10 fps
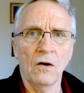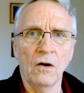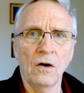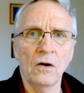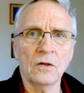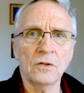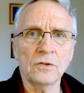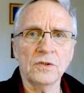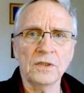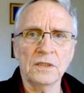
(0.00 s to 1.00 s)
Or
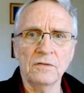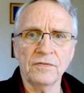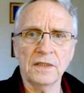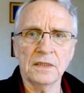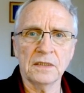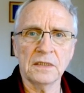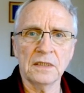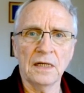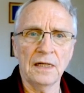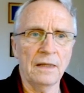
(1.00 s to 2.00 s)
go to a different
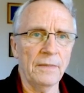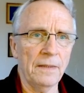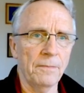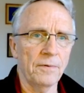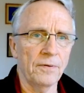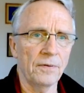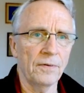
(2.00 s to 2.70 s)
color map.